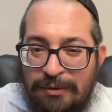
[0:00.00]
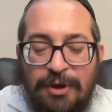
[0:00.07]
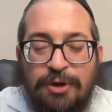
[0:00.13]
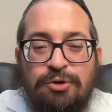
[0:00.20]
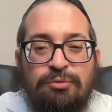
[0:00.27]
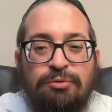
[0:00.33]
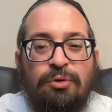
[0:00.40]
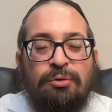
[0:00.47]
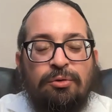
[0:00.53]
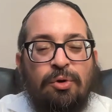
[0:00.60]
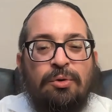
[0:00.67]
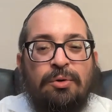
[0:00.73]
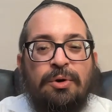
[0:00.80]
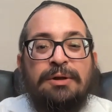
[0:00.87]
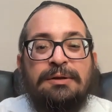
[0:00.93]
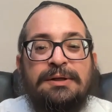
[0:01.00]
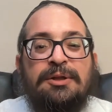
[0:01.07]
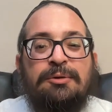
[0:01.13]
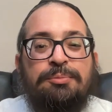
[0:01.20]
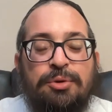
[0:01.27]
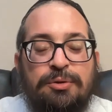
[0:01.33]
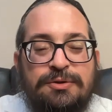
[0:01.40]
then you're no longer a
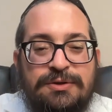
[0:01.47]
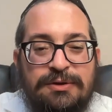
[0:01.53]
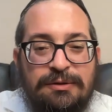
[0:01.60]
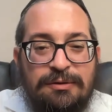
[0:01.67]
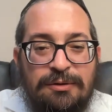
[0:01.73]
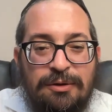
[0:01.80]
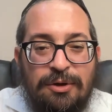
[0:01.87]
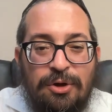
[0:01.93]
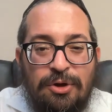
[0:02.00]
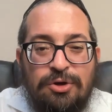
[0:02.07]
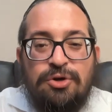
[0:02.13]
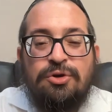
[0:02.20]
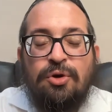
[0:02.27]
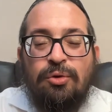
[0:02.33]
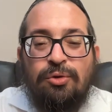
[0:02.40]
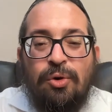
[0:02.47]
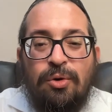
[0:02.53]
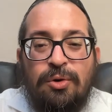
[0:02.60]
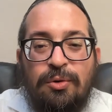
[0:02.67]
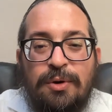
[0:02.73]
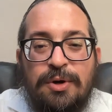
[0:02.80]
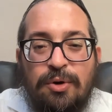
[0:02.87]
little person. You're no
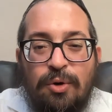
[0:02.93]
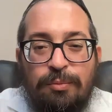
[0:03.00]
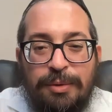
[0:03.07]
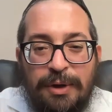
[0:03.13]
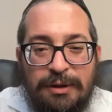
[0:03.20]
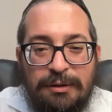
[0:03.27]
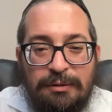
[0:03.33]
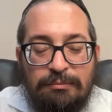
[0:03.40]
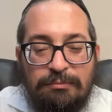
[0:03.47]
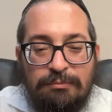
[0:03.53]
longer a nobody.